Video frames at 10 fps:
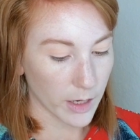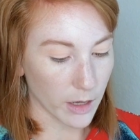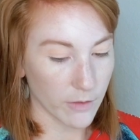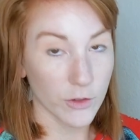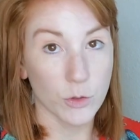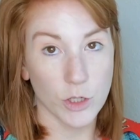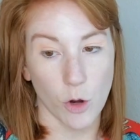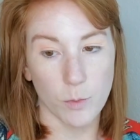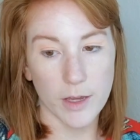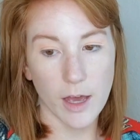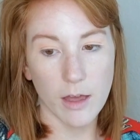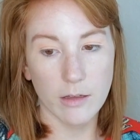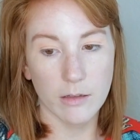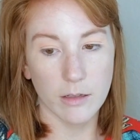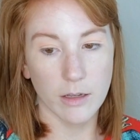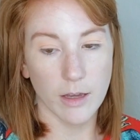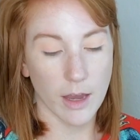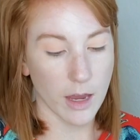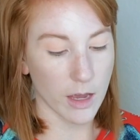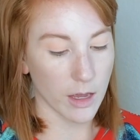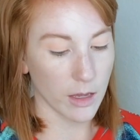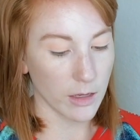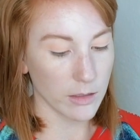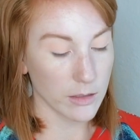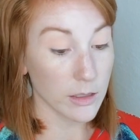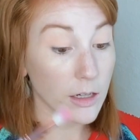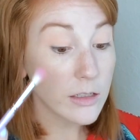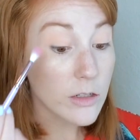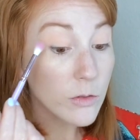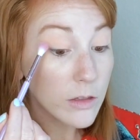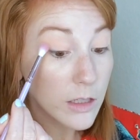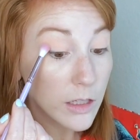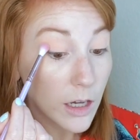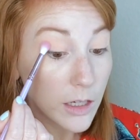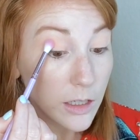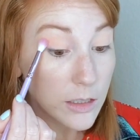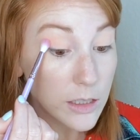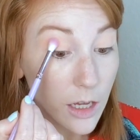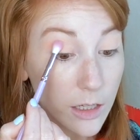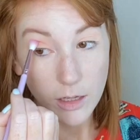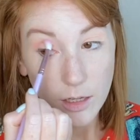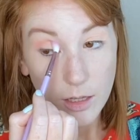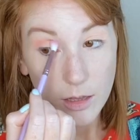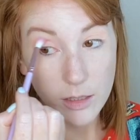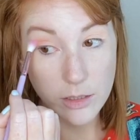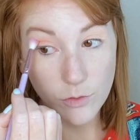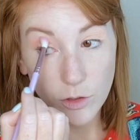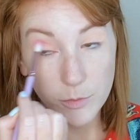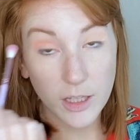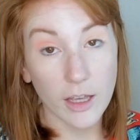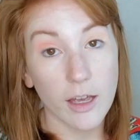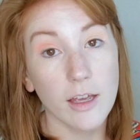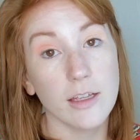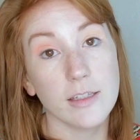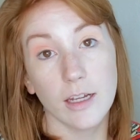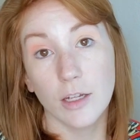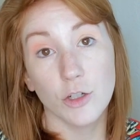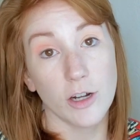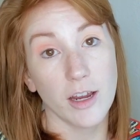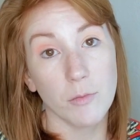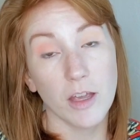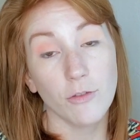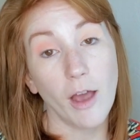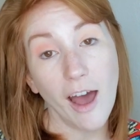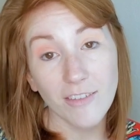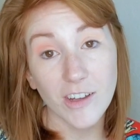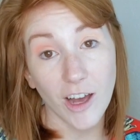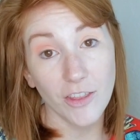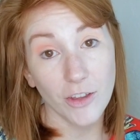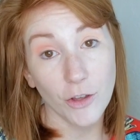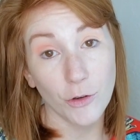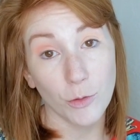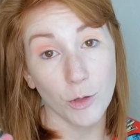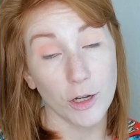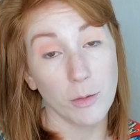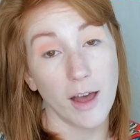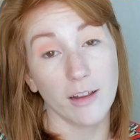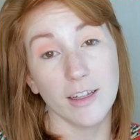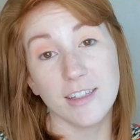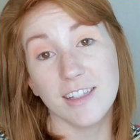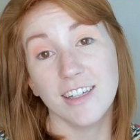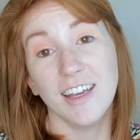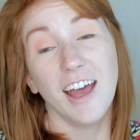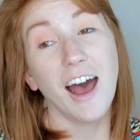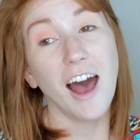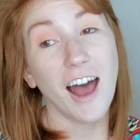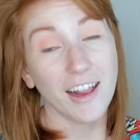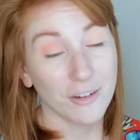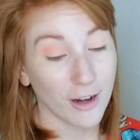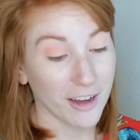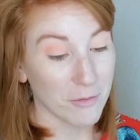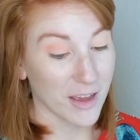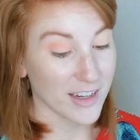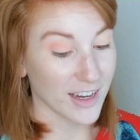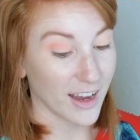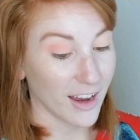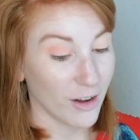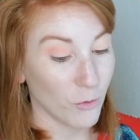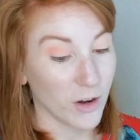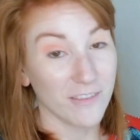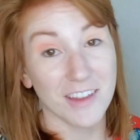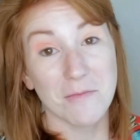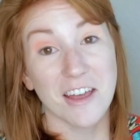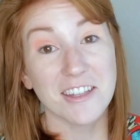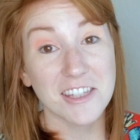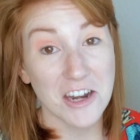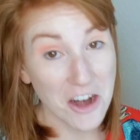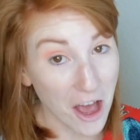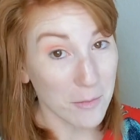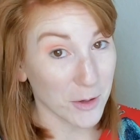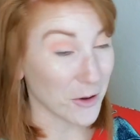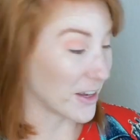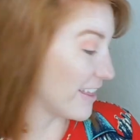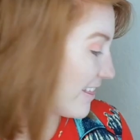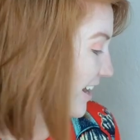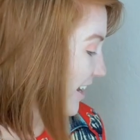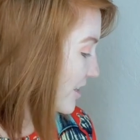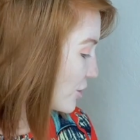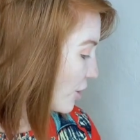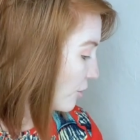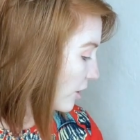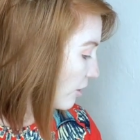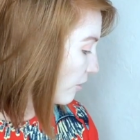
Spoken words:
of Utopia, and I don't think I need a ton. This formula is like a dream. If you haven't gotten the Huda Beauty palettes, highly recommend it. One of them that's not broken that I can show you